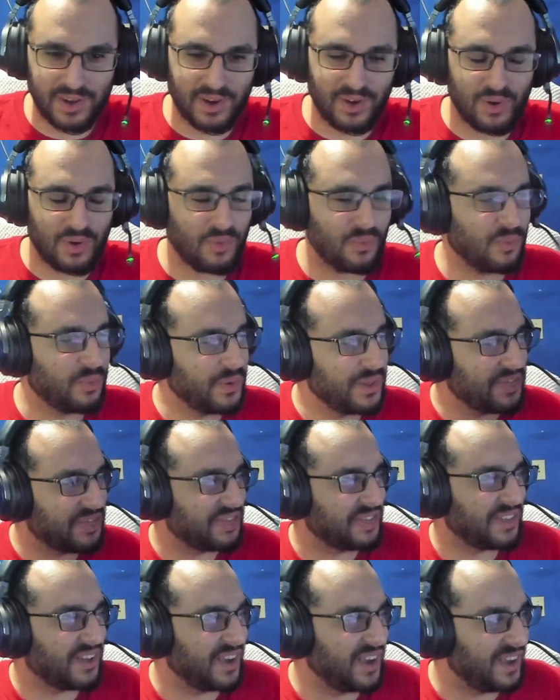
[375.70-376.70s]

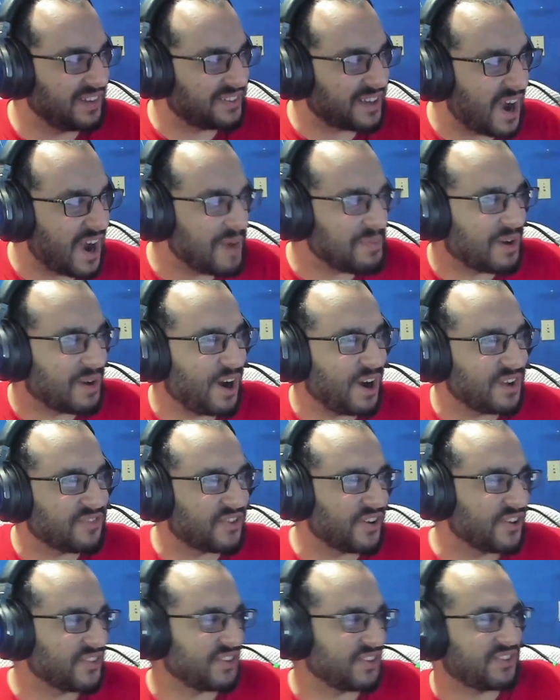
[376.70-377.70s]
with the Time God
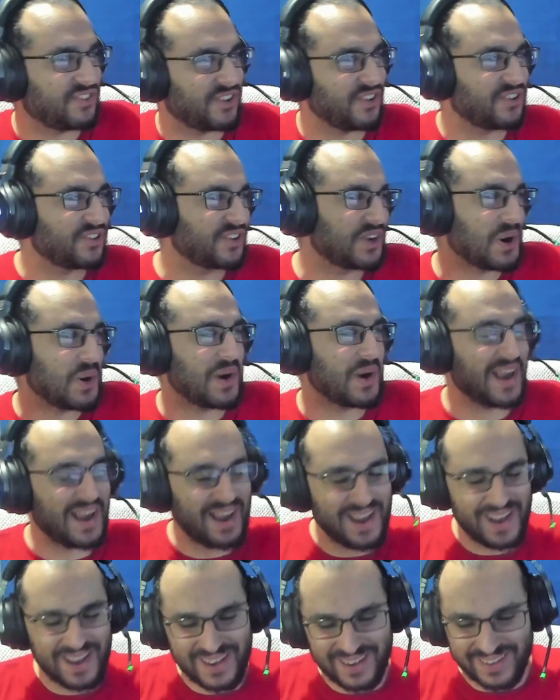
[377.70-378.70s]
versus Cisco
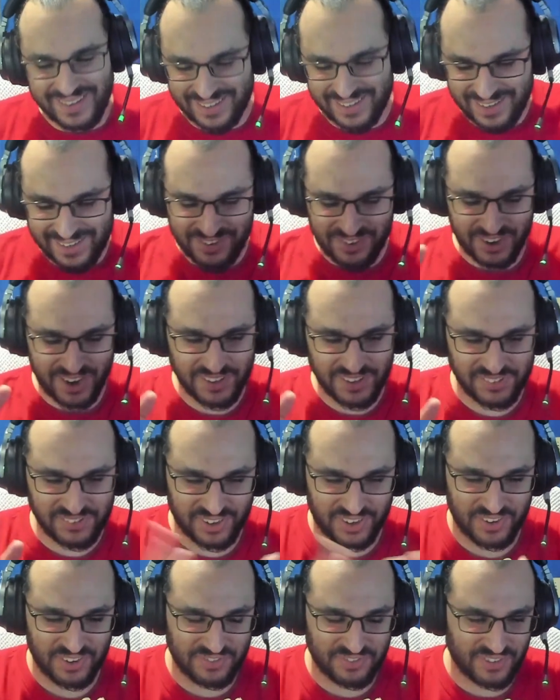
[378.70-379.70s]
and
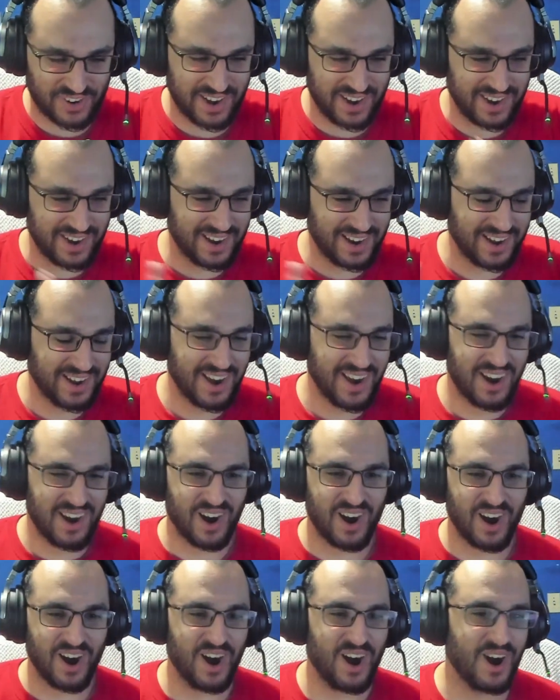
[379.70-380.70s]
Chester fight,
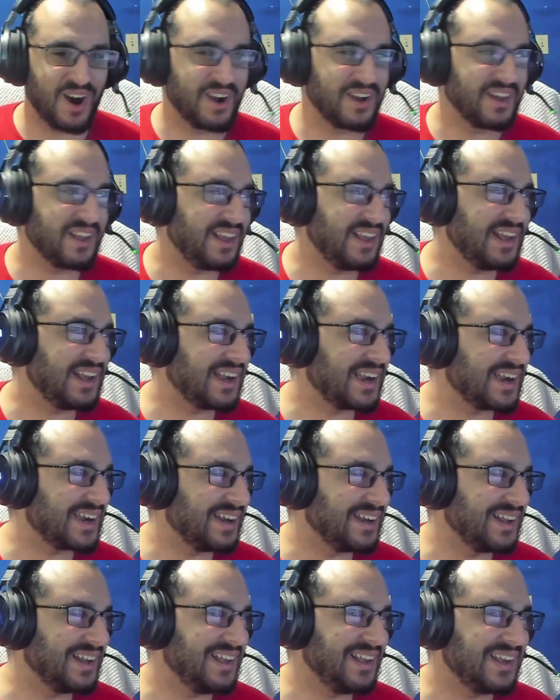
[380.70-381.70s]
he
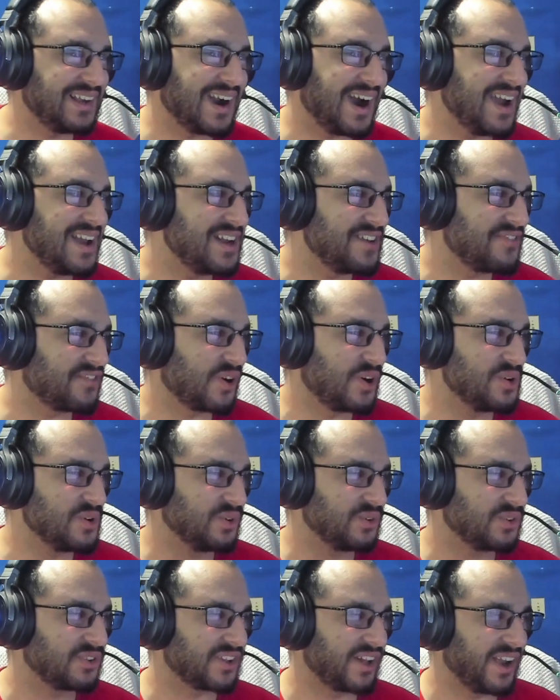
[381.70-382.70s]
kind of
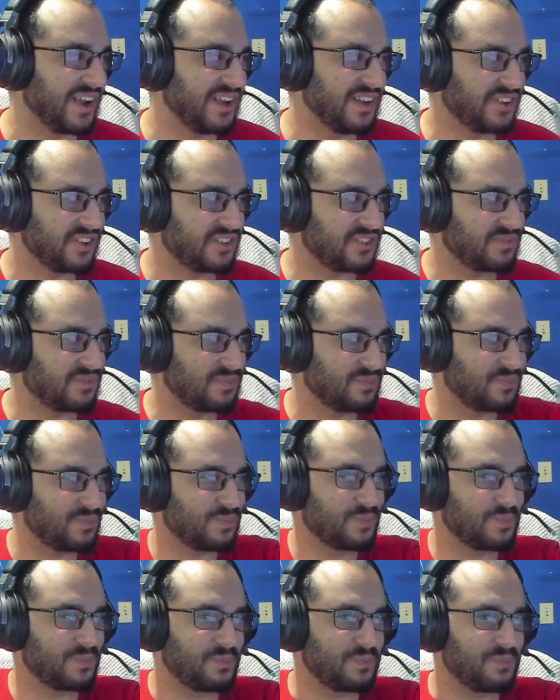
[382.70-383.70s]
goes like he just
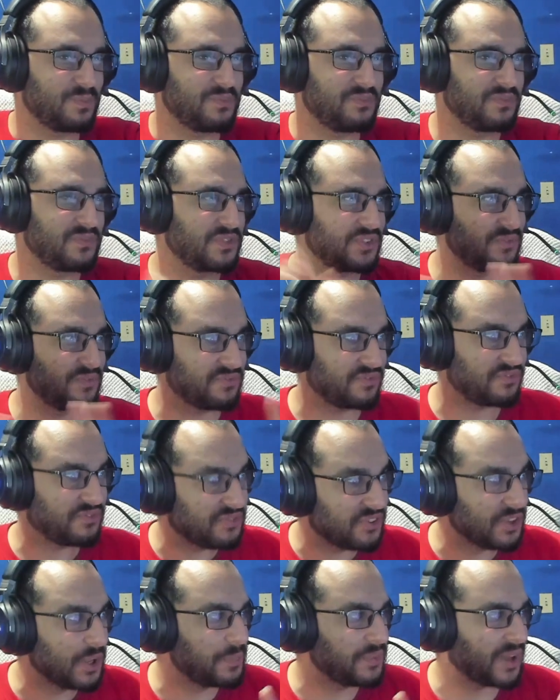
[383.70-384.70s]

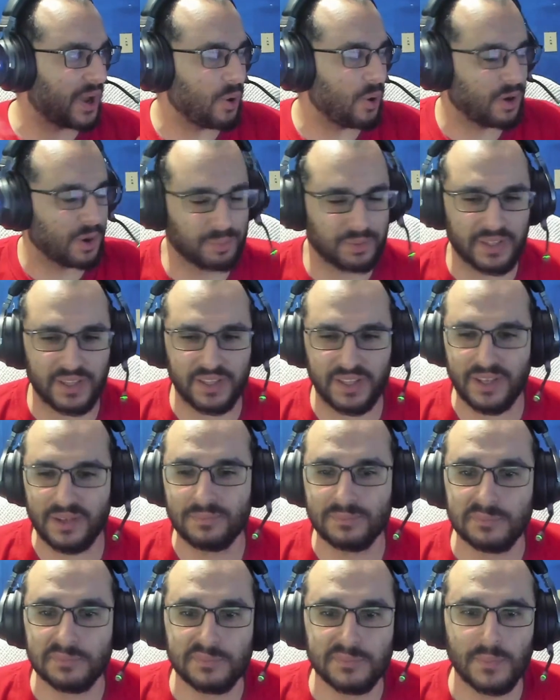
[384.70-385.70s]
flips out completely,
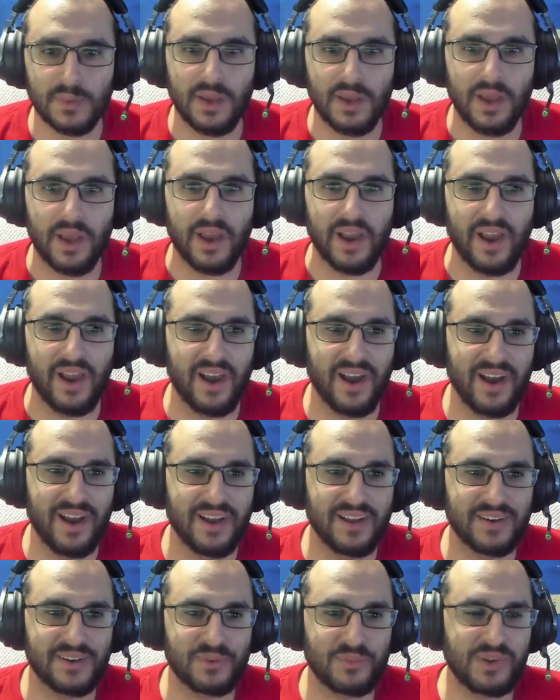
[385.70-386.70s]

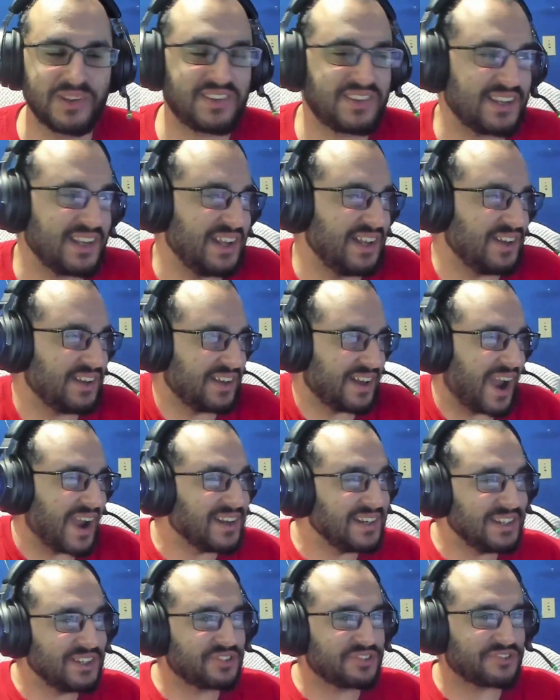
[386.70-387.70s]
and we see
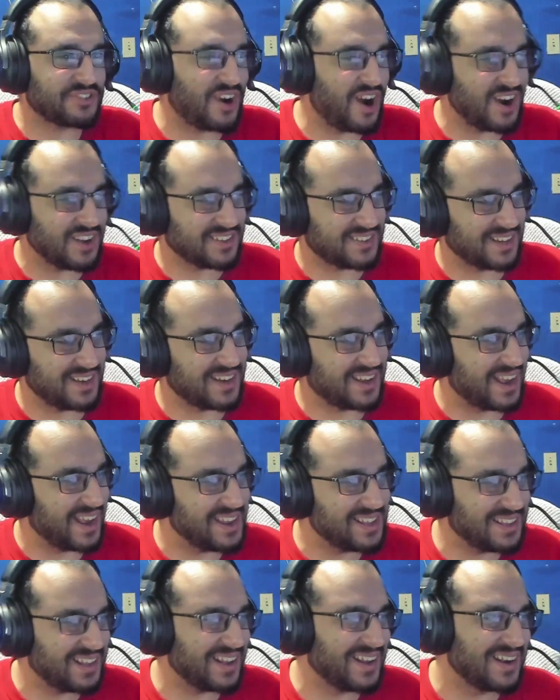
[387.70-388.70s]
'90s Frost and
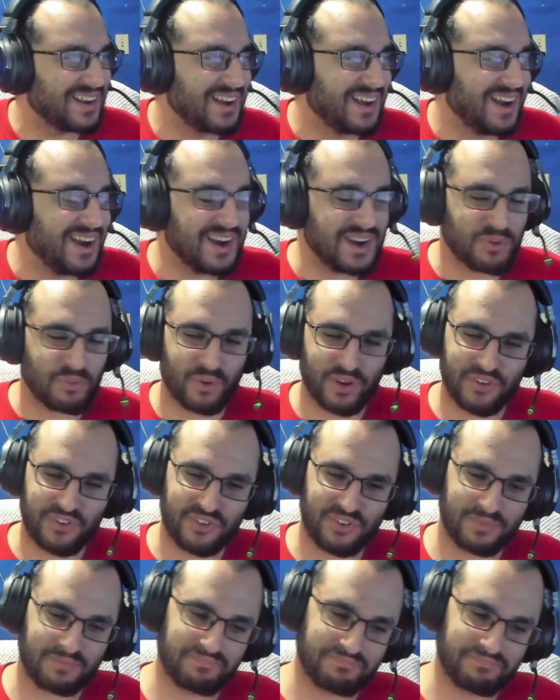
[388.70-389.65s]
Caitlyn, which